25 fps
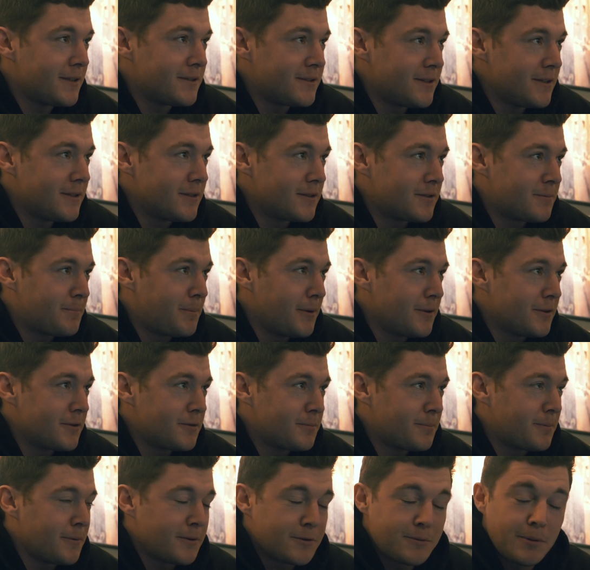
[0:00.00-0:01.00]
as it's
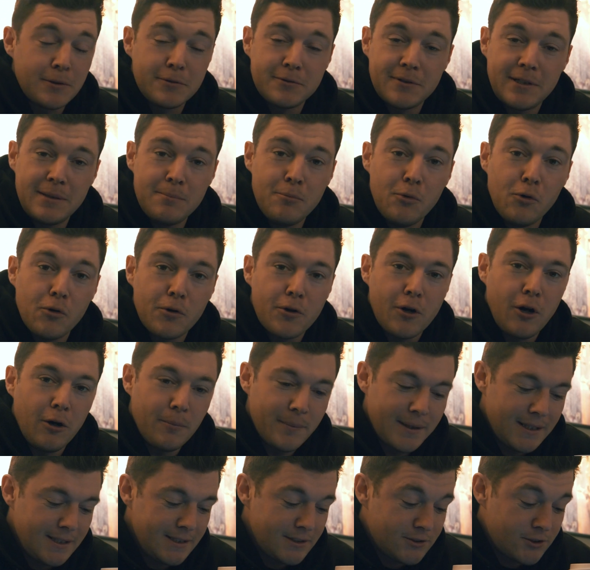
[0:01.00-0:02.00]
supposedly more
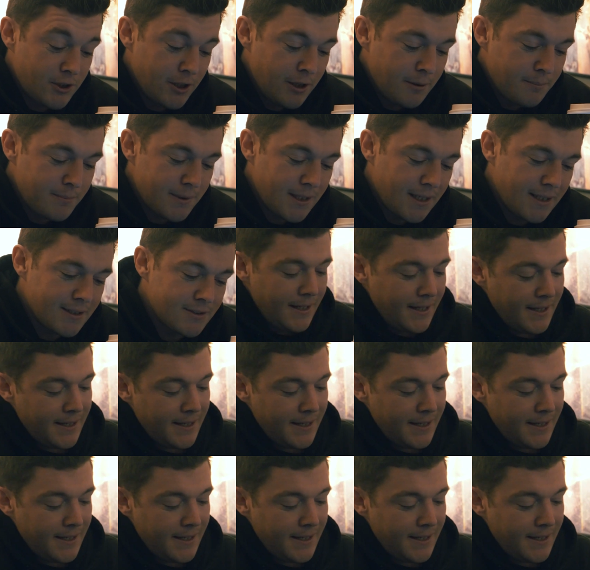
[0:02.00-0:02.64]
commonly termed as.